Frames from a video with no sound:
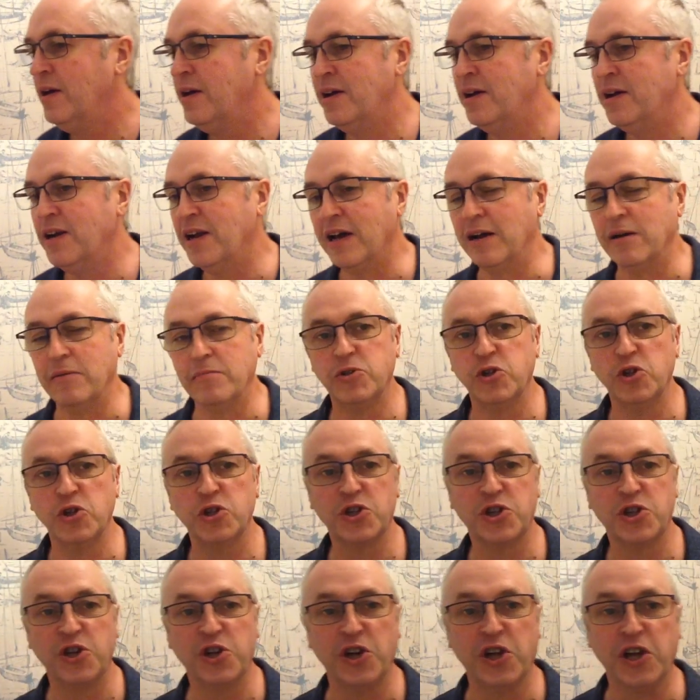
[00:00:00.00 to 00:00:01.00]
Now I'm
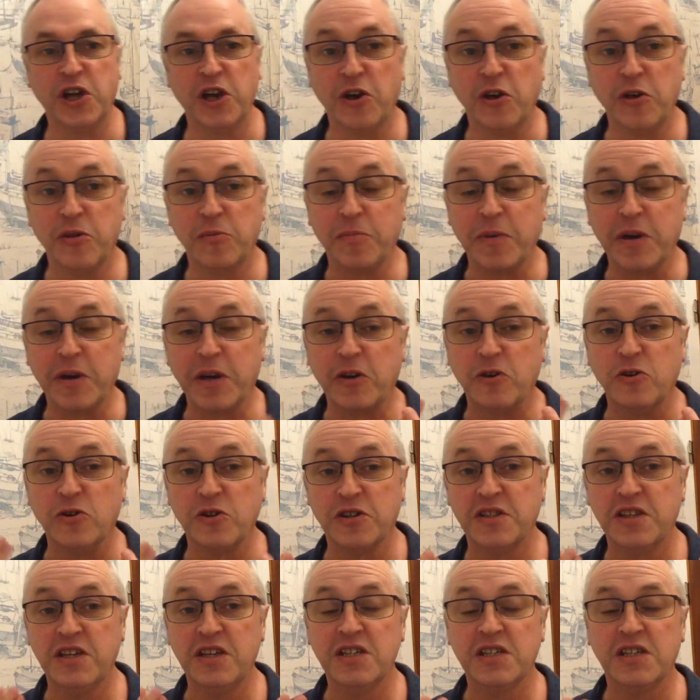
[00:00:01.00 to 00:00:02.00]
just going to use,
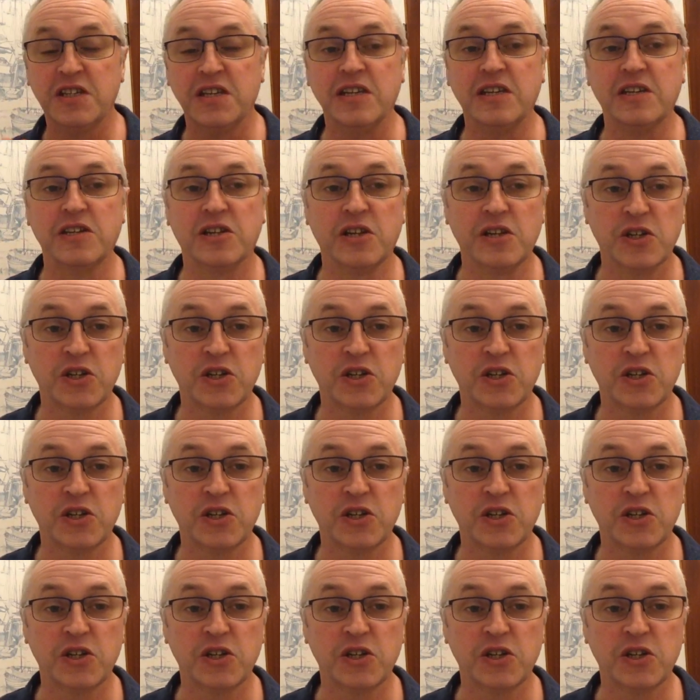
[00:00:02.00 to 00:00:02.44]
because this is